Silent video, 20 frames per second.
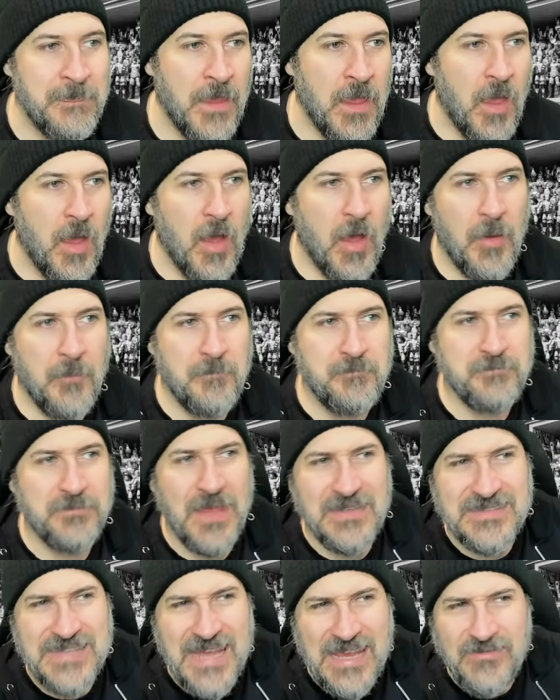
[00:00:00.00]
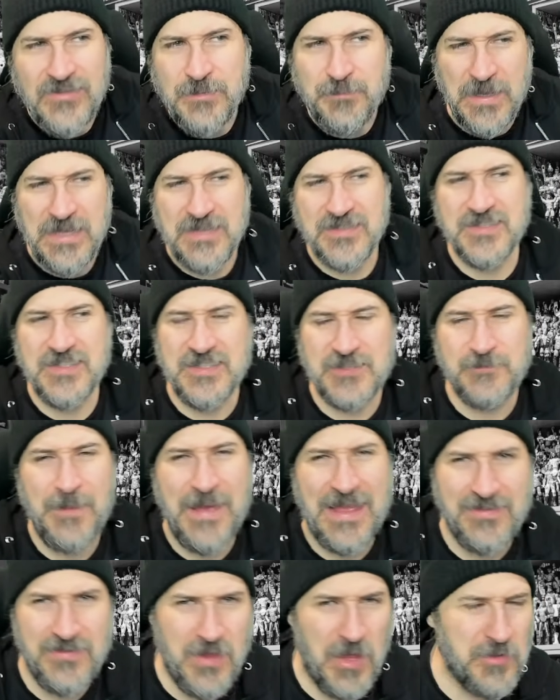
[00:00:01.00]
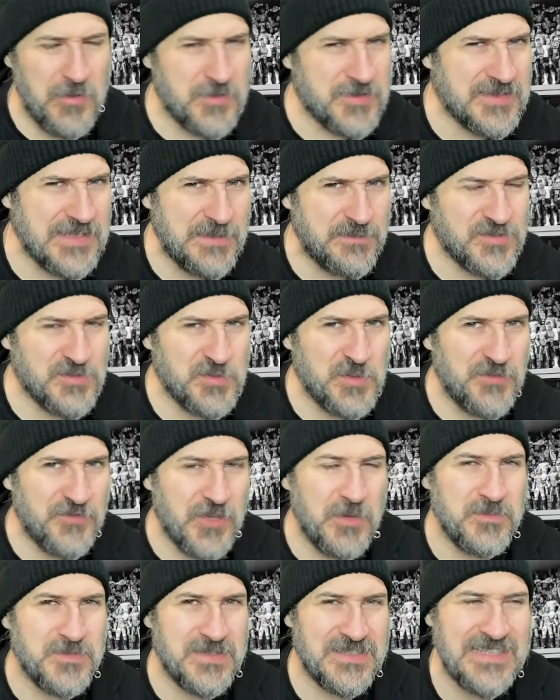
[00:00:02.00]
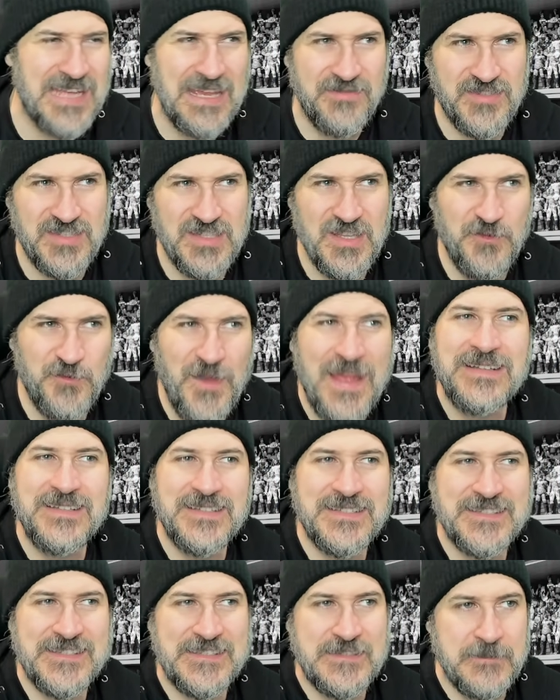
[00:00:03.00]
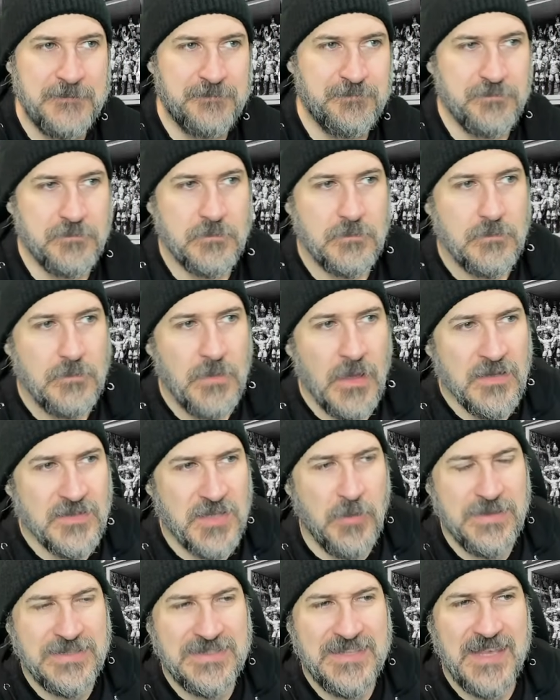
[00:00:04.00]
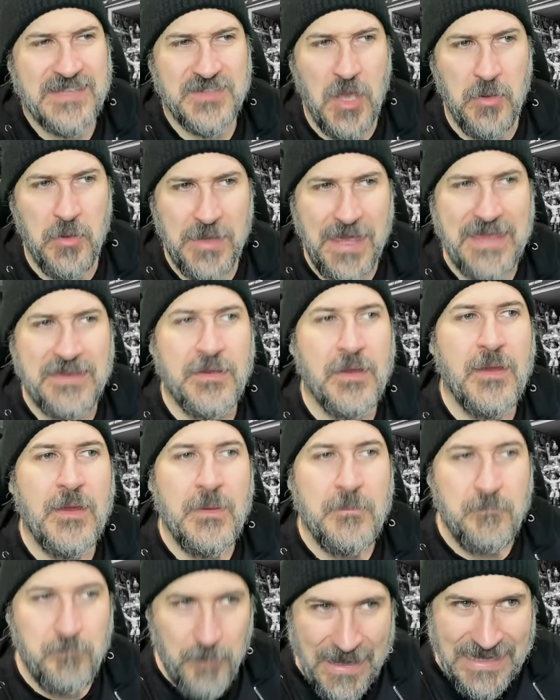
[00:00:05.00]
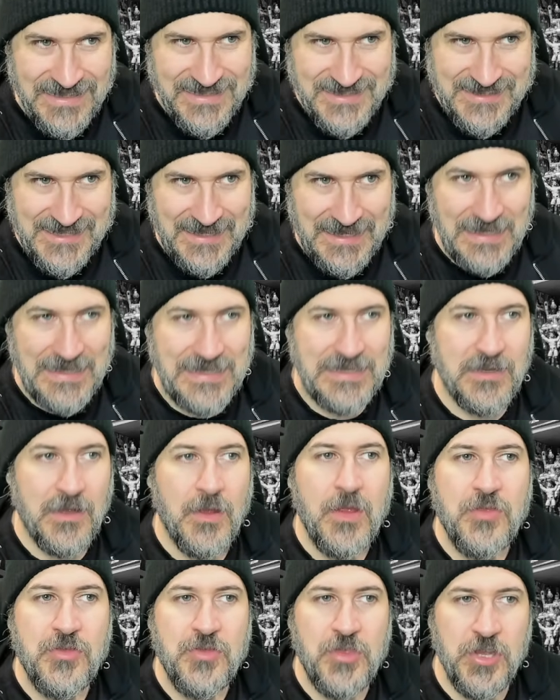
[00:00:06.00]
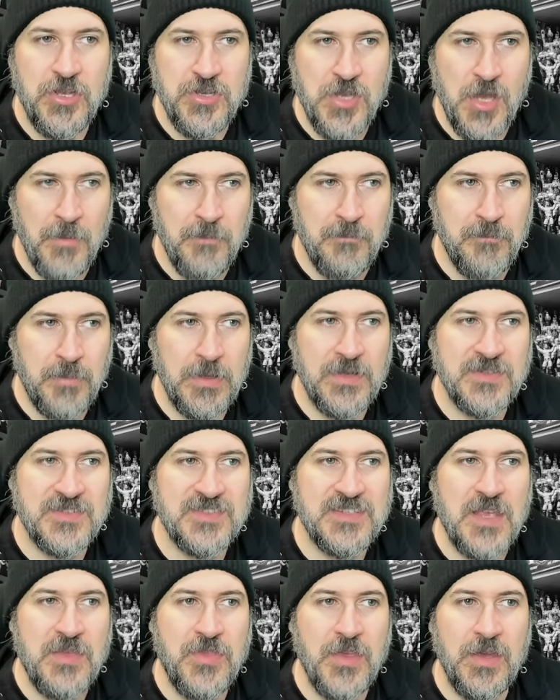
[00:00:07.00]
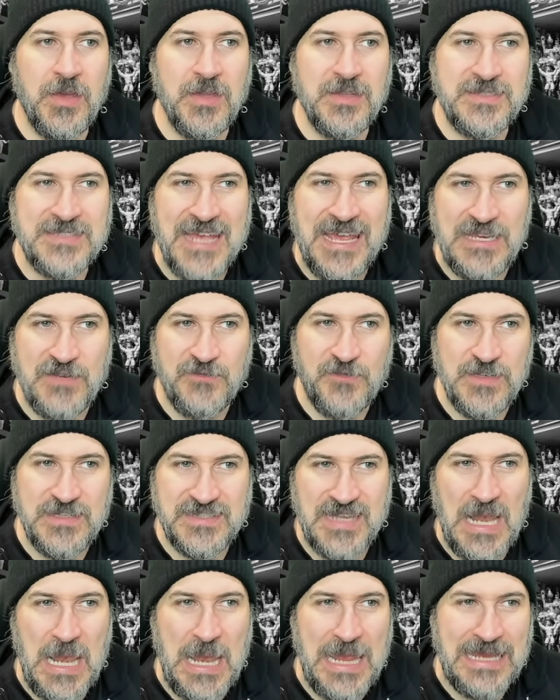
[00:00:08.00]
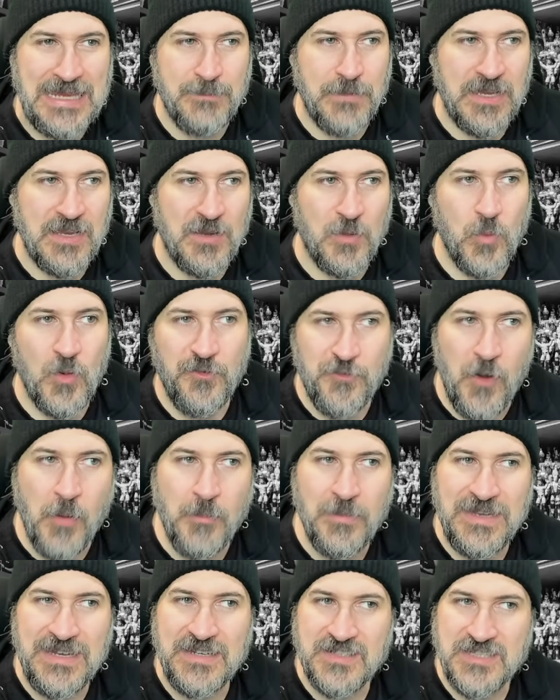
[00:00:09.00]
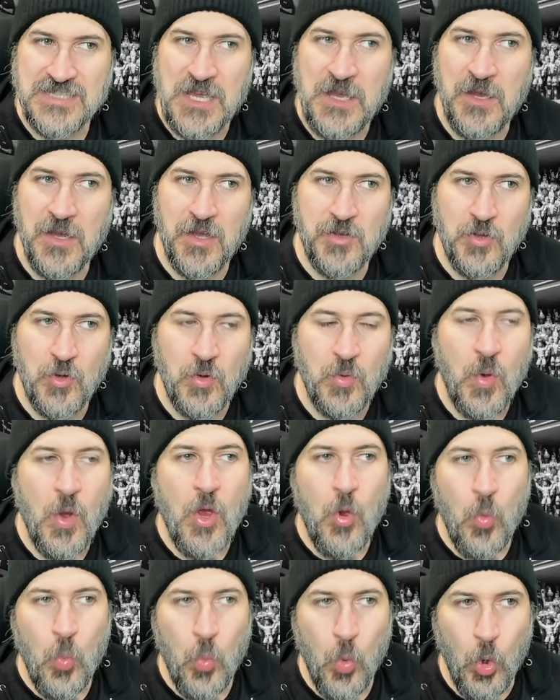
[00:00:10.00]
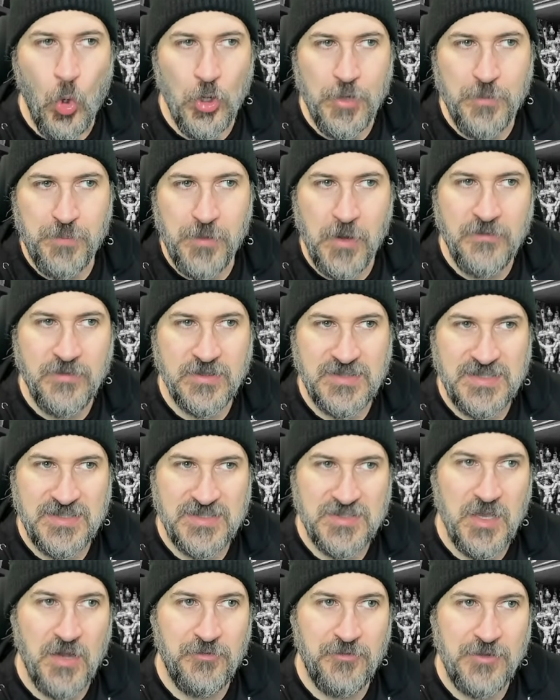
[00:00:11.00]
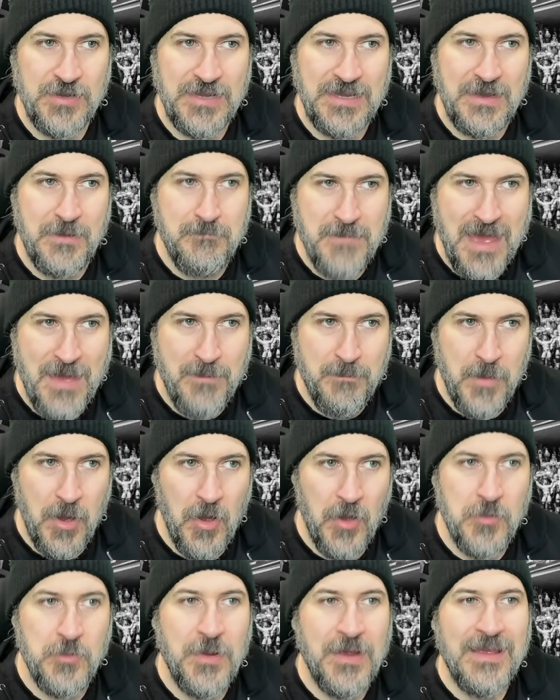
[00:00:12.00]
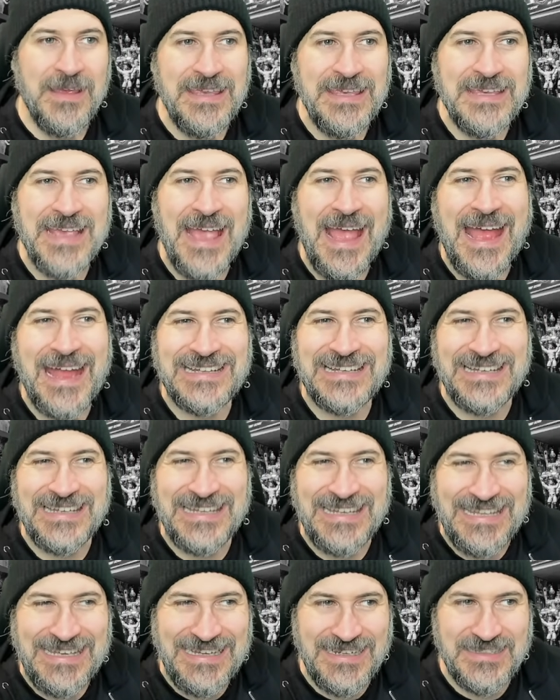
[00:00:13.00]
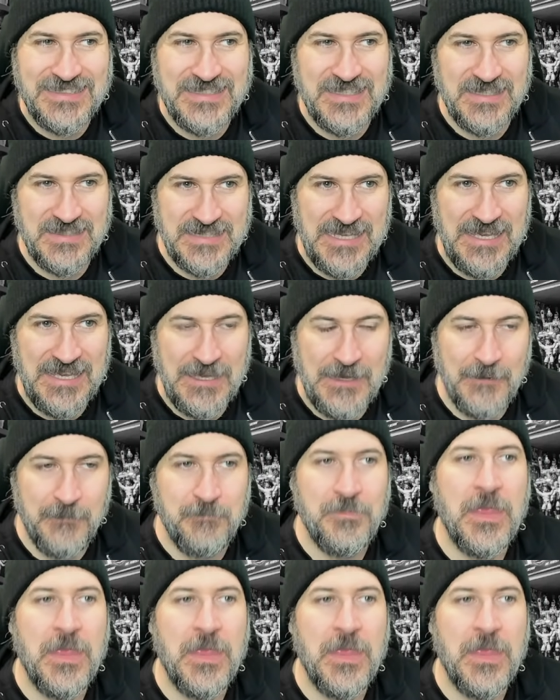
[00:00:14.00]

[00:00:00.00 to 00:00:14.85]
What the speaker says: David Bixenspan, though, seems to have come to Dave's defense. So he says, okay, basically, the numbers that Dave is claiming were from an internal Warner Brothers Discovery memo he had leaked to him